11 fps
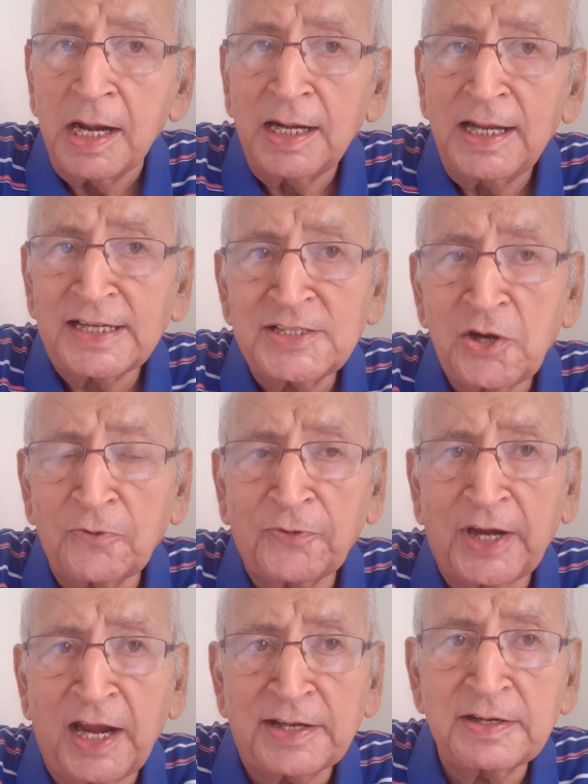Let's not
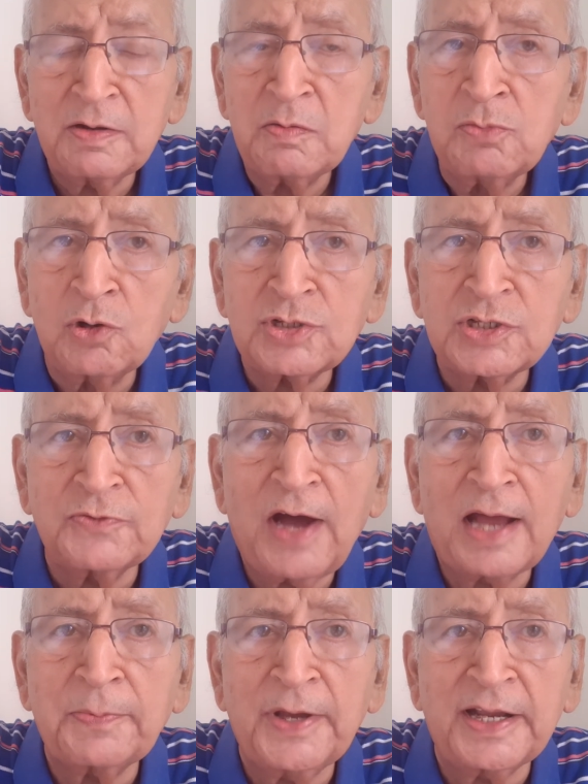forget, most of
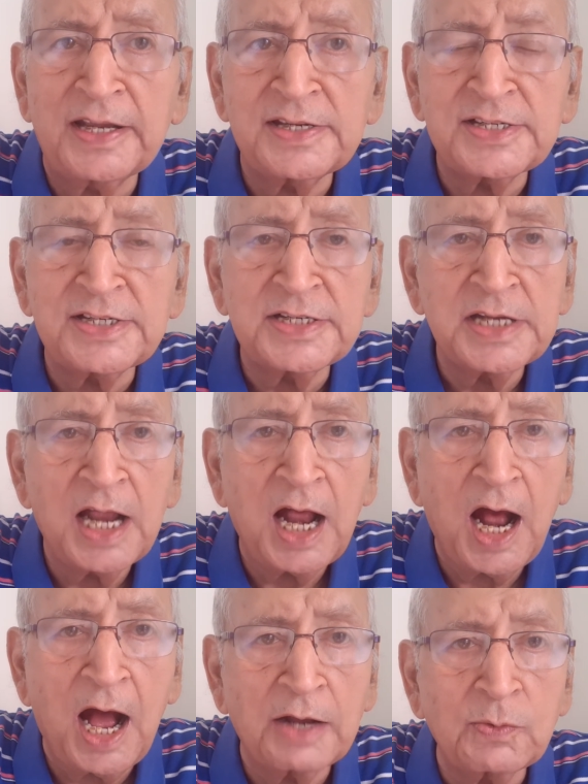our parents
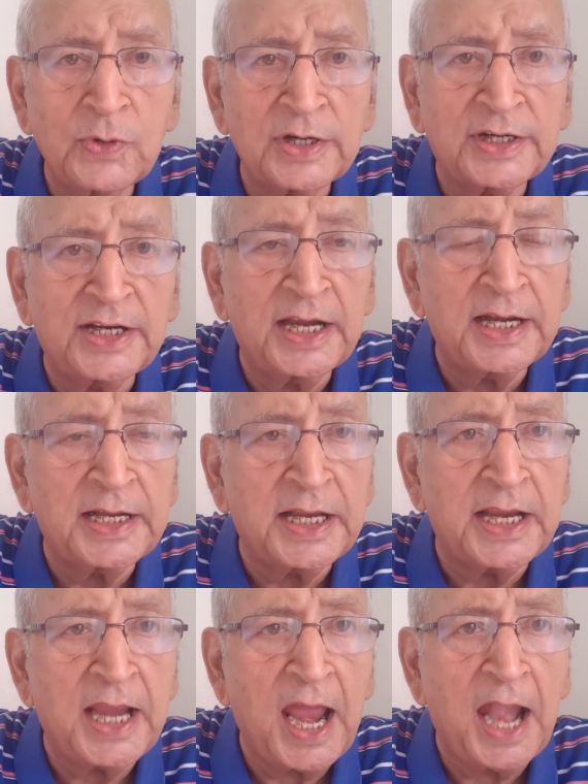are working
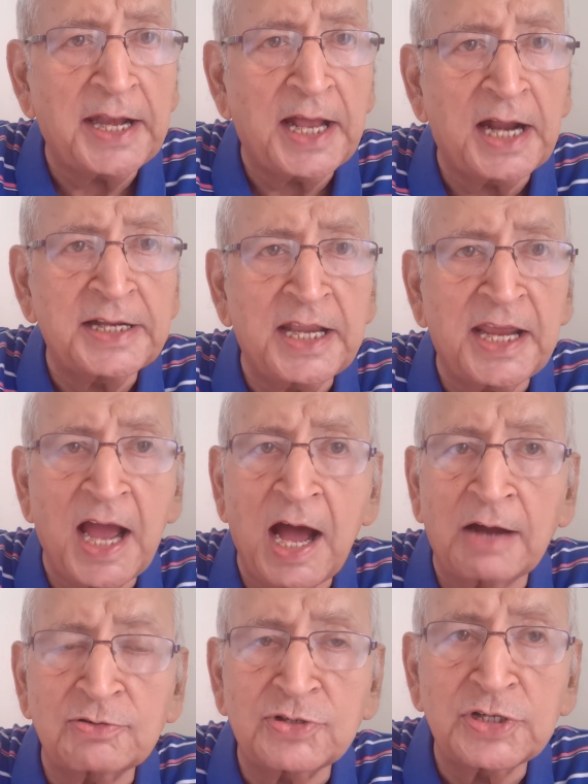day in and day
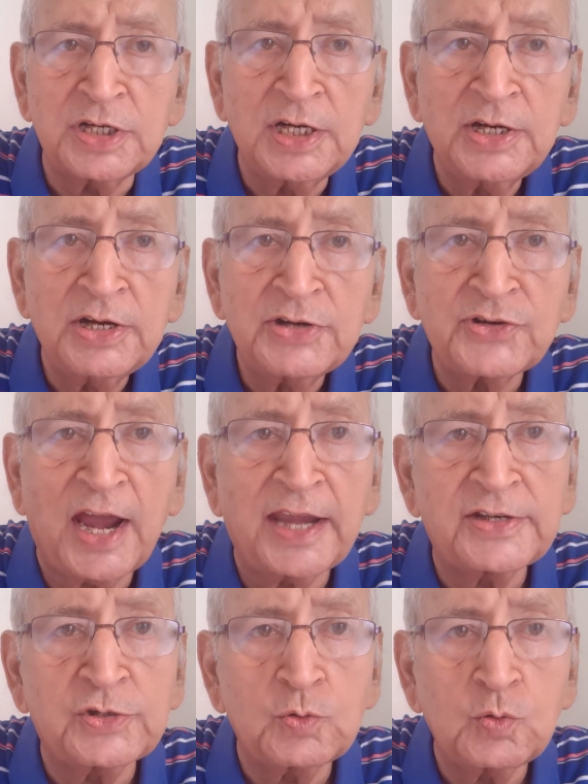out, trying
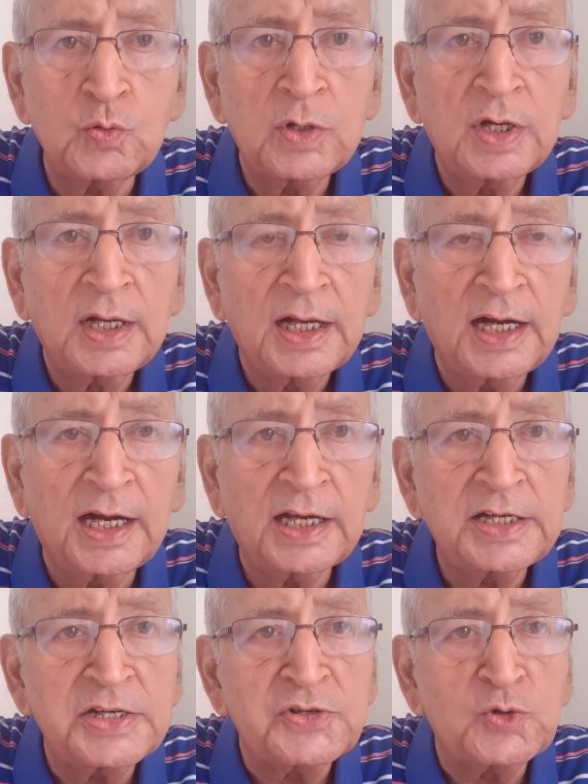to
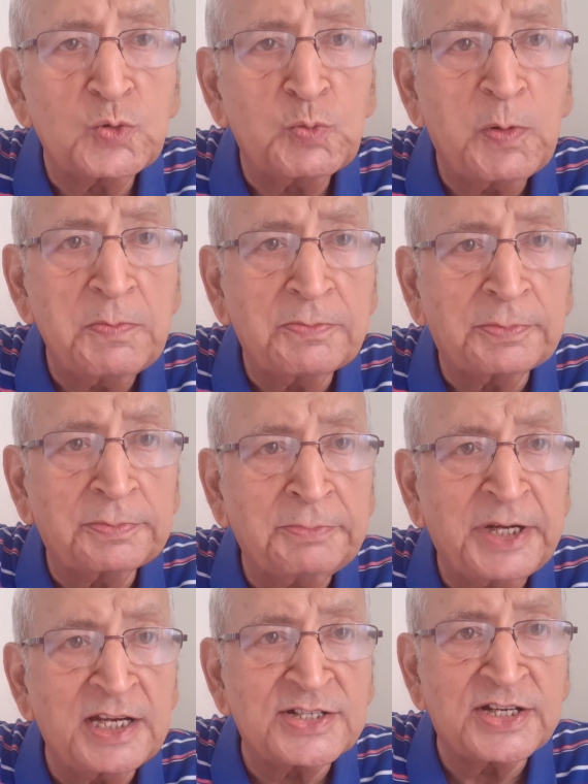earn two
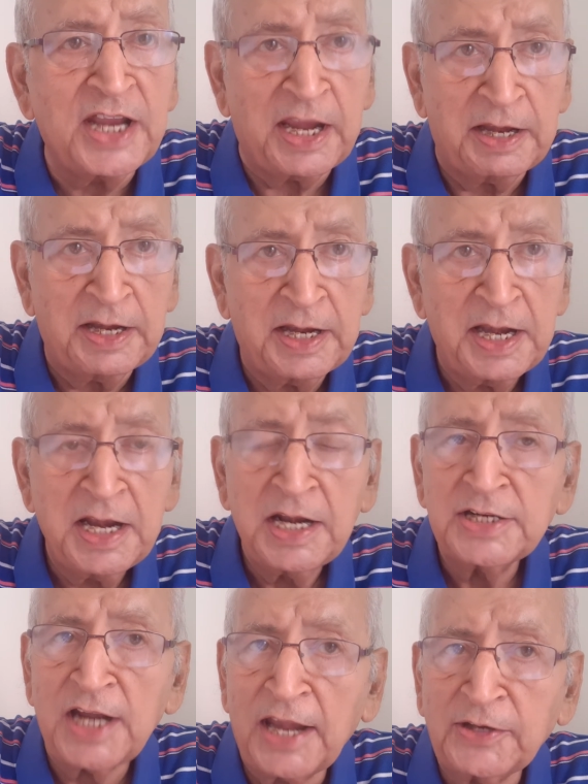meals a day,
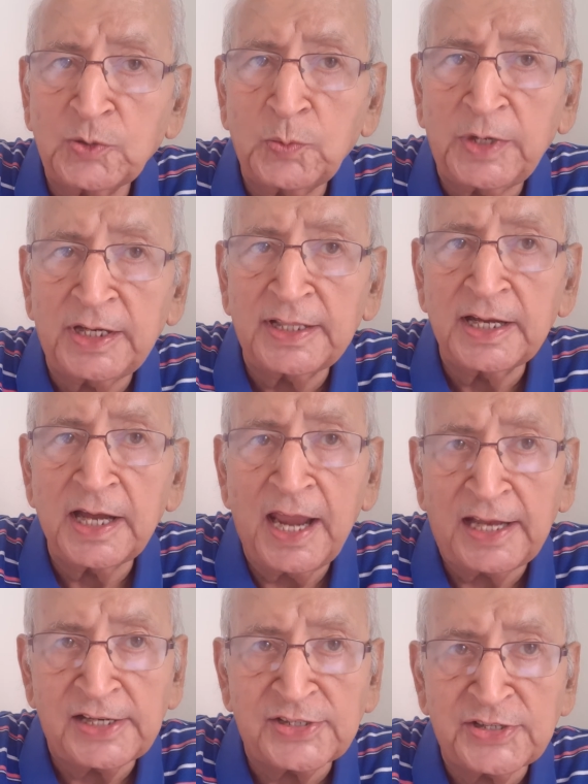trying to meet the
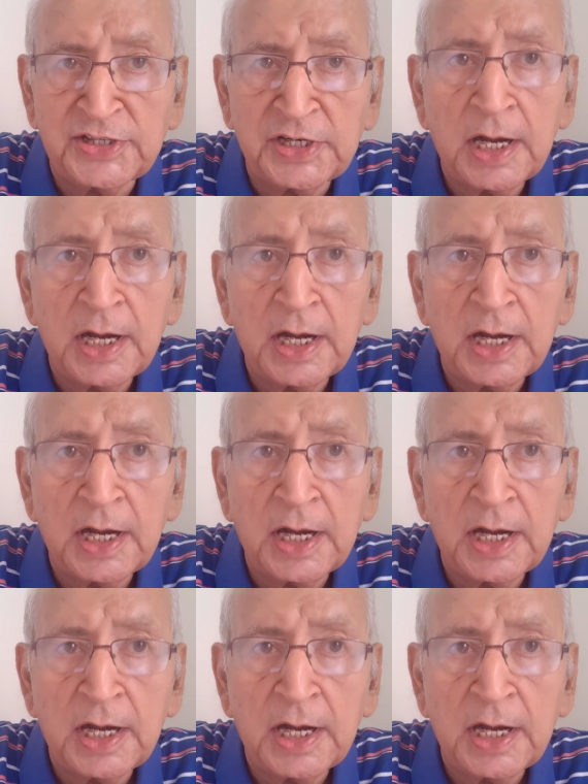ends,